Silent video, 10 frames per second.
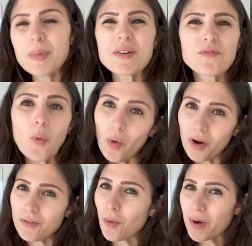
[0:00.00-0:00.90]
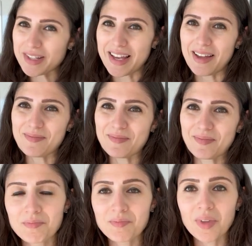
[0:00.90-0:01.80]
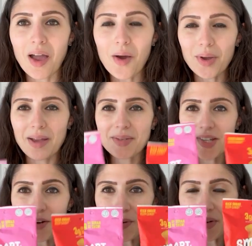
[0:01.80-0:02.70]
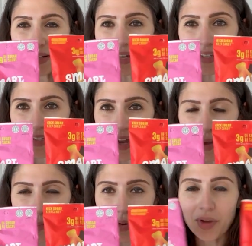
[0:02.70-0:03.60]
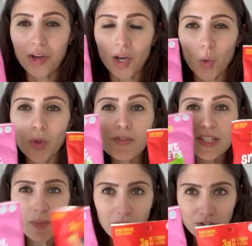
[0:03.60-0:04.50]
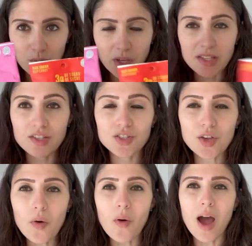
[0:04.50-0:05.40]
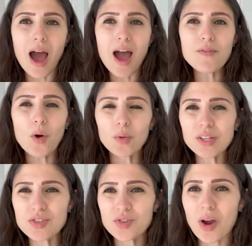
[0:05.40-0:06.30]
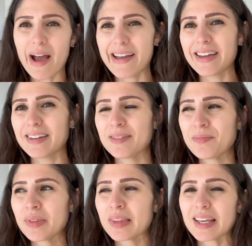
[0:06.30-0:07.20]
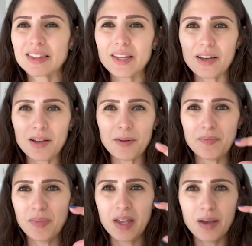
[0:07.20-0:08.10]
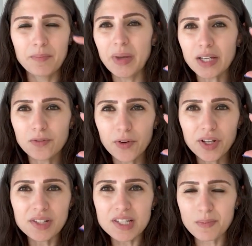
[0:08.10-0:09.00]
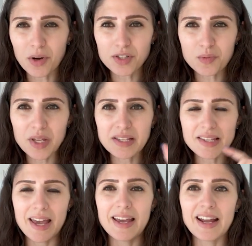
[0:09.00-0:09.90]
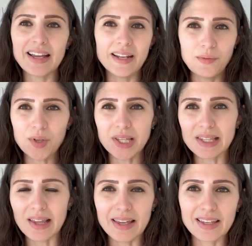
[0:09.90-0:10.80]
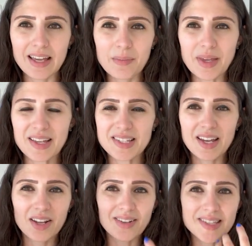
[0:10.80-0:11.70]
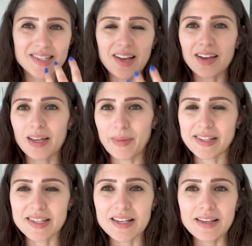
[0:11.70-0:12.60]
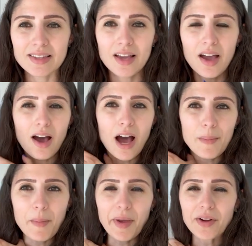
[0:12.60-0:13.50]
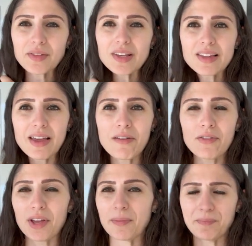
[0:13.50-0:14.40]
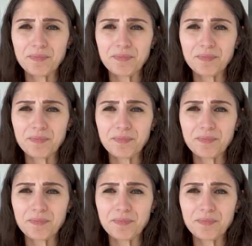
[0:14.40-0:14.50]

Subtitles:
4 out of 10. Okay, so next up, we have Smart Sweets. So I've only tried like the Bigfoot Smart Sweets and I didn't really like it because it kind of got stuck in my teeth. Apparently they've like